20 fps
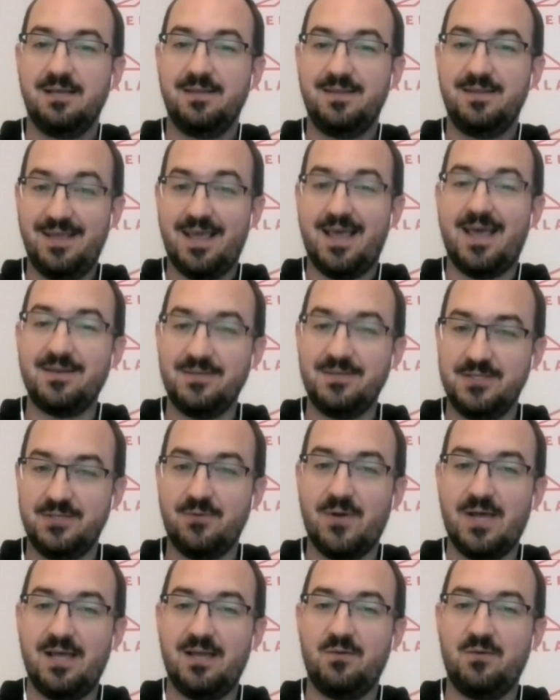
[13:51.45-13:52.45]
the
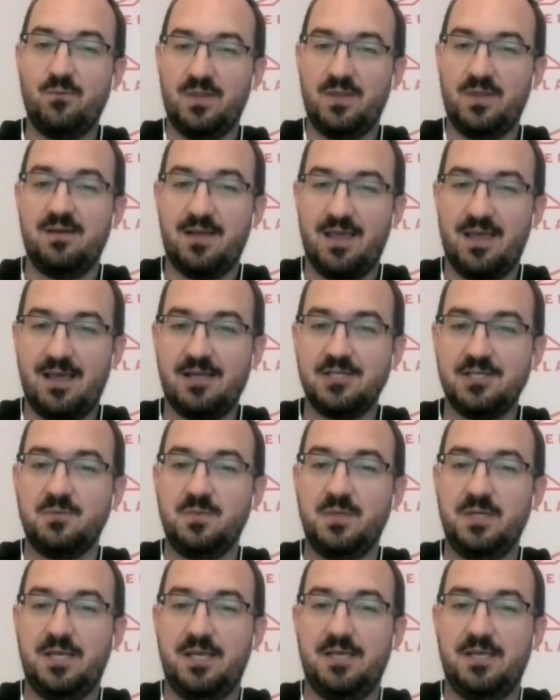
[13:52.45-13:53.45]
end-to-end within cash
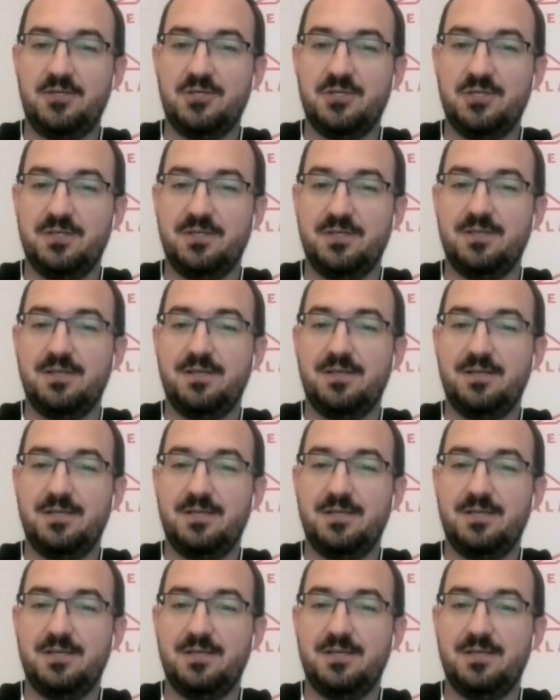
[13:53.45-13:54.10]
application,